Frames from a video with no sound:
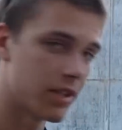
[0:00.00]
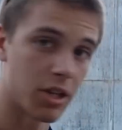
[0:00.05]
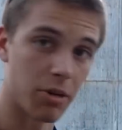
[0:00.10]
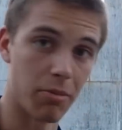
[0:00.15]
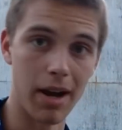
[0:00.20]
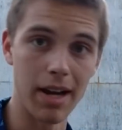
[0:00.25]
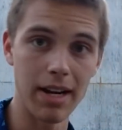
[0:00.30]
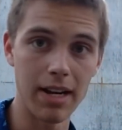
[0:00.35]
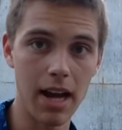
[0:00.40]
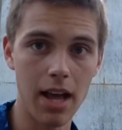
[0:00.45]
to
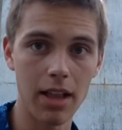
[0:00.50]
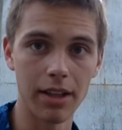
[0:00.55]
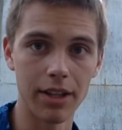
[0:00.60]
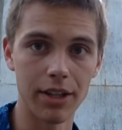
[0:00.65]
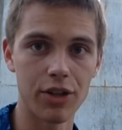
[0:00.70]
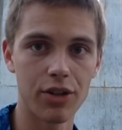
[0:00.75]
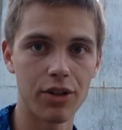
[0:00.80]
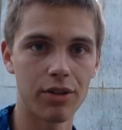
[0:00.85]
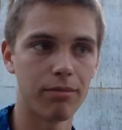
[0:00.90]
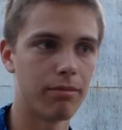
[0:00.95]
my
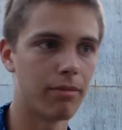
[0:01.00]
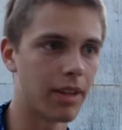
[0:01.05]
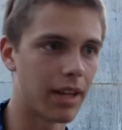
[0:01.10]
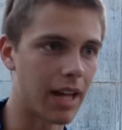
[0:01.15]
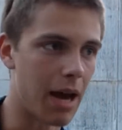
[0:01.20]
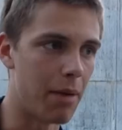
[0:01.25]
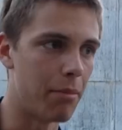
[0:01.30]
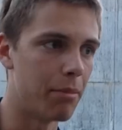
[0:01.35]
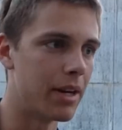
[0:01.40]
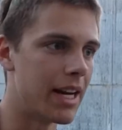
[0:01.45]
knowledge, the
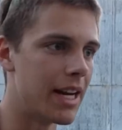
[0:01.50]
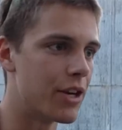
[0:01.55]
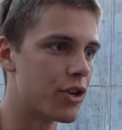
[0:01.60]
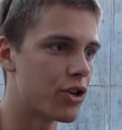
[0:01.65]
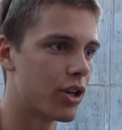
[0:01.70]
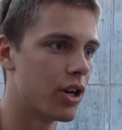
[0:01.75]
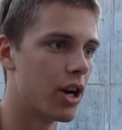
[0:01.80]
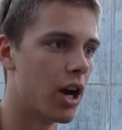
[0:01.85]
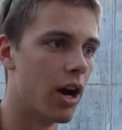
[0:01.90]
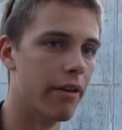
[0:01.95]

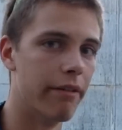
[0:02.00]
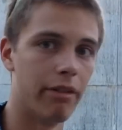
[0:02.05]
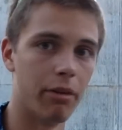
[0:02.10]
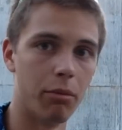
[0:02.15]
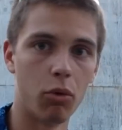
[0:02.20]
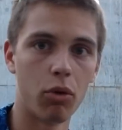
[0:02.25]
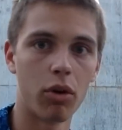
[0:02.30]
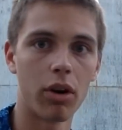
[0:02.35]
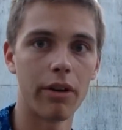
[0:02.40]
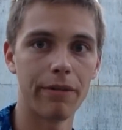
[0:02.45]
combination of a
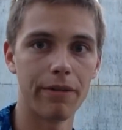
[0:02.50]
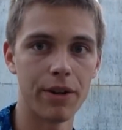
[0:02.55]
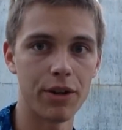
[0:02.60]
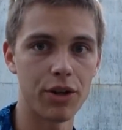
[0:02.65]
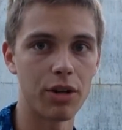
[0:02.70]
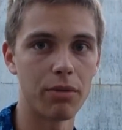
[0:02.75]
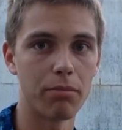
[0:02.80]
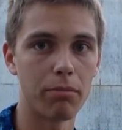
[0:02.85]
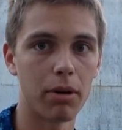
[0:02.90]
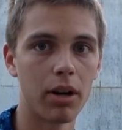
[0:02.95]
more
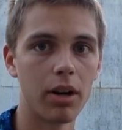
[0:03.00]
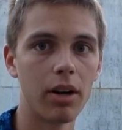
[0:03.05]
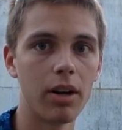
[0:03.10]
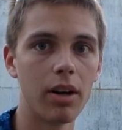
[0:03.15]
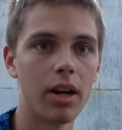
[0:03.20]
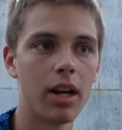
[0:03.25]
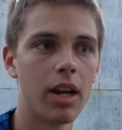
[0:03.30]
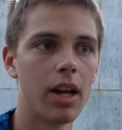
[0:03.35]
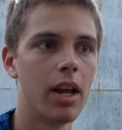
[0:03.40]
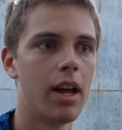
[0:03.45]
efficient
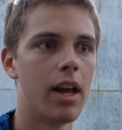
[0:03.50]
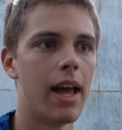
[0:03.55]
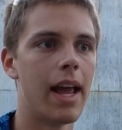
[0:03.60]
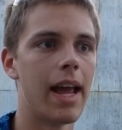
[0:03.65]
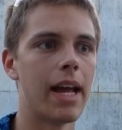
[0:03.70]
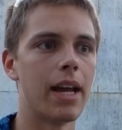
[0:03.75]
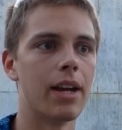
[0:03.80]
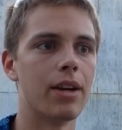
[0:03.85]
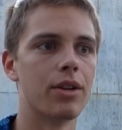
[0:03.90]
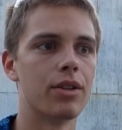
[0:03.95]
burn
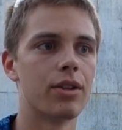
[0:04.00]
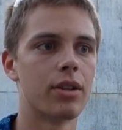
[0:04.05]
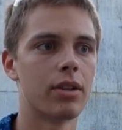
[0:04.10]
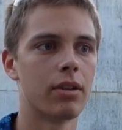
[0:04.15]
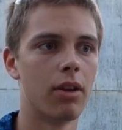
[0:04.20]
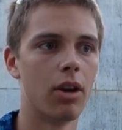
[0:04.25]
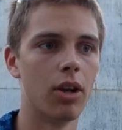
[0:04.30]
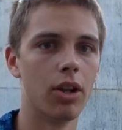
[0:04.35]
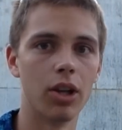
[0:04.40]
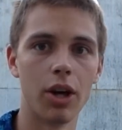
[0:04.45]
and
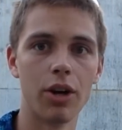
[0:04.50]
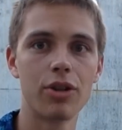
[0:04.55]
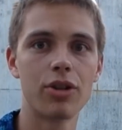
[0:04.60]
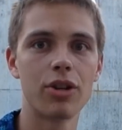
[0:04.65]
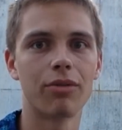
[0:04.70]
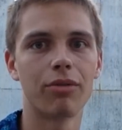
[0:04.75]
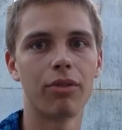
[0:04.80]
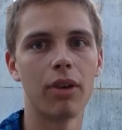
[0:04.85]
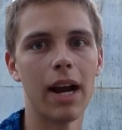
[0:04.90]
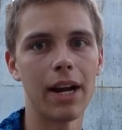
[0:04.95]
a
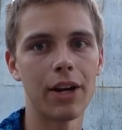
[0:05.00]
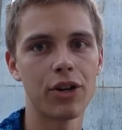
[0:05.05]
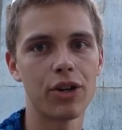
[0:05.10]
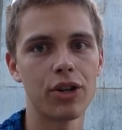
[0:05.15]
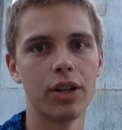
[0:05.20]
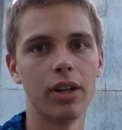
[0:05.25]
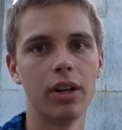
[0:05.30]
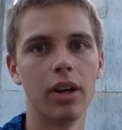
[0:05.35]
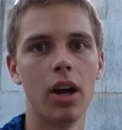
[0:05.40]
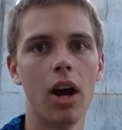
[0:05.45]
larger
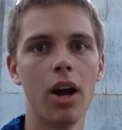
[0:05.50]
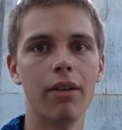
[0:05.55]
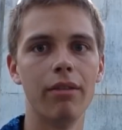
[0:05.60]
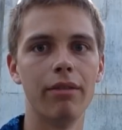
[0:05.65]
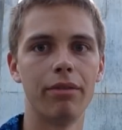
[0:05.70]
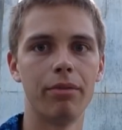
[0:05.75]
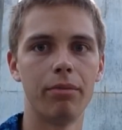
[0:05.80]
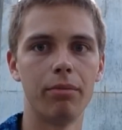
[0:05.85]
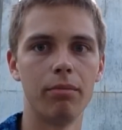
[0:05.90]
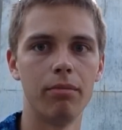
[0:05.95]
fraction
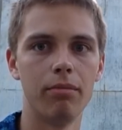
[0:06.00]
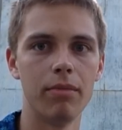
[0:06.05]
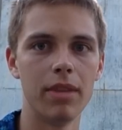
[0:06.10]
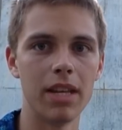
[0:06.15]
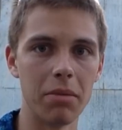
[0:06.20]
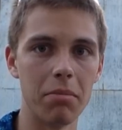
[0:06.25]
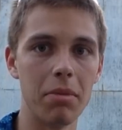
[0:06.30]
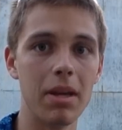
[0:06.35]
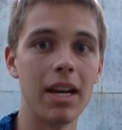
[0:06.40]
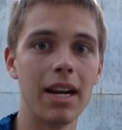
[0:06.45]
of
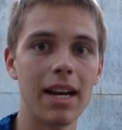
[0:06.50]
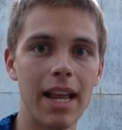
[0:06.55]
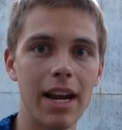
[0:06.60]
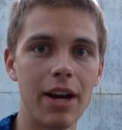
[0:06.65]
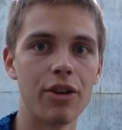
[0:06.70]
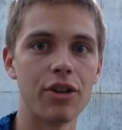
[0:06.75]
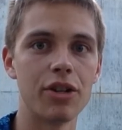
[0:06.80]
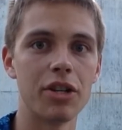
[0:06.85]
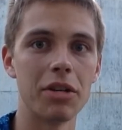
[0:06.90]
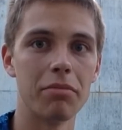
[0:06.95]
the emitted
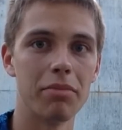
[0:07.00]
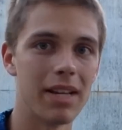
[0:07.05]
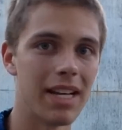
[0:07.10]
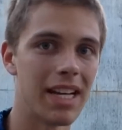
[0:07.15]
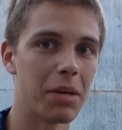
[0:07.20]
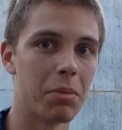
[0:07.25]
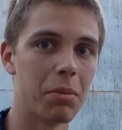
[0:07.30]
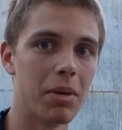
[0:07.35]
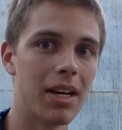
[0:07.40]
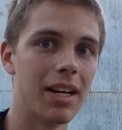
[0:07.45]
energy
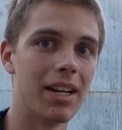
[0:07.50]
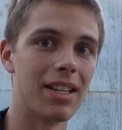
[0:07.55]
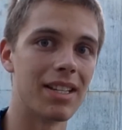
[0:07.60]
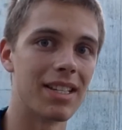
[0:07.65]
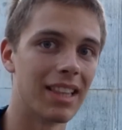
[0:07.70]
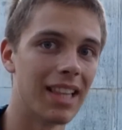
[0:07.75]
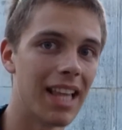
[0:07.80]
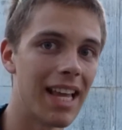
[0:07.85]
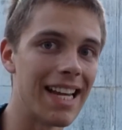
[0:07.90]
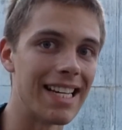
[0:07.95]
being emitted
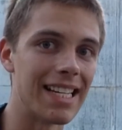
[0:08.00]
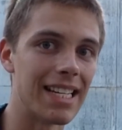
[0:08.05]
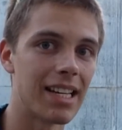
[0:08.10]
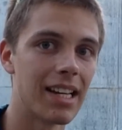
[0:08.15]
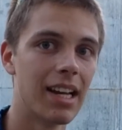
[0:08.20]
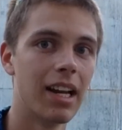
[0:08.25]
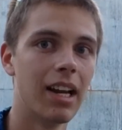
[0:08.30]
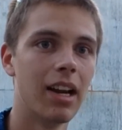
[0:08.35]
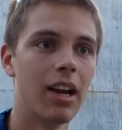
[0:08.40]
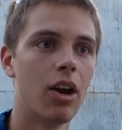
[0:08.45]
as light
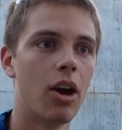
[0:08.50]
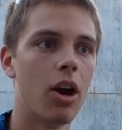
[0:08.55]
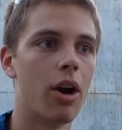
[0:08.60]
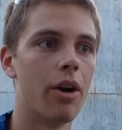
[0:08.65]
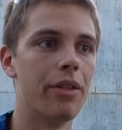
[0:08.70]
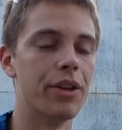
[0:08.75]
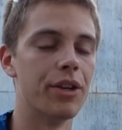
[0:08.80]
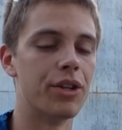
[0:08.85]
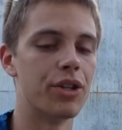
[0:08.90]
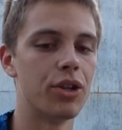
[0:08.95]

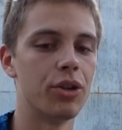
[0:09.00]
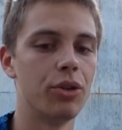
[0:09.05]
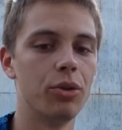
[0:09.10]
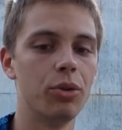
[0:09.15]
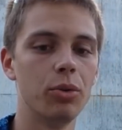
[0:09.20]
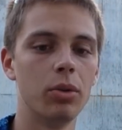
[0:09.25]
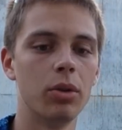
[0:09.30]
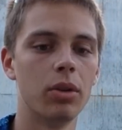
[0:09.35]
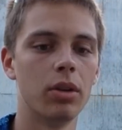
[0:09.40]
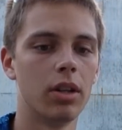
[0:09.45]
are the
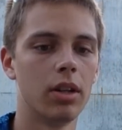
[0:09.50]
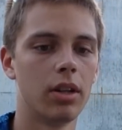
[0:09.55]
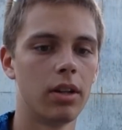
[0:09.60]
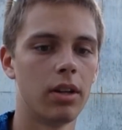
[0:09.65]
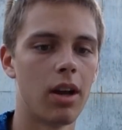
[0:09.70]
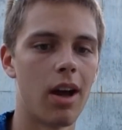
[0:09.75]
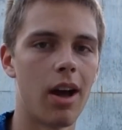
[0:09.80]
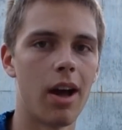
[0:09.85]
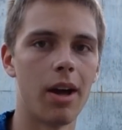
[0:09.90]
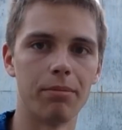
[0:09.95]
two
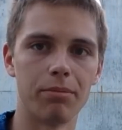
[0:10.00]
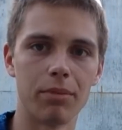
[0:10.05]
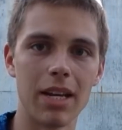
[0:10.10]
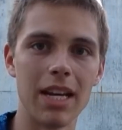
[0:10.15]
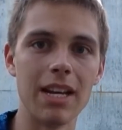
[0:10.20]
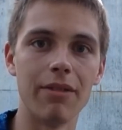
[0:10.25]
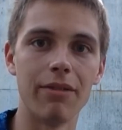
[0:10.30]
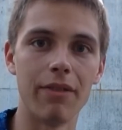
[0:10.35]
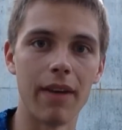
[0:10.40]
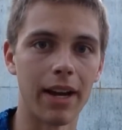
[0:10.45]
uh,
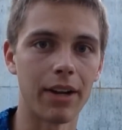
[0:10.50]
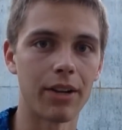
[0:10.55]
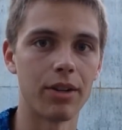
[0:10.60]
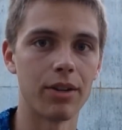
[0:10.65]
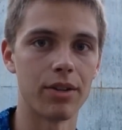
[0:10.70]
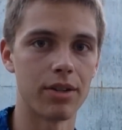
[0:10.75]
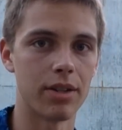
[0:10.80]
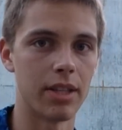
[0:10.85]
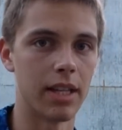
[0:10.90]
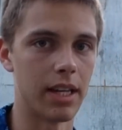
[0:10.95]
key factors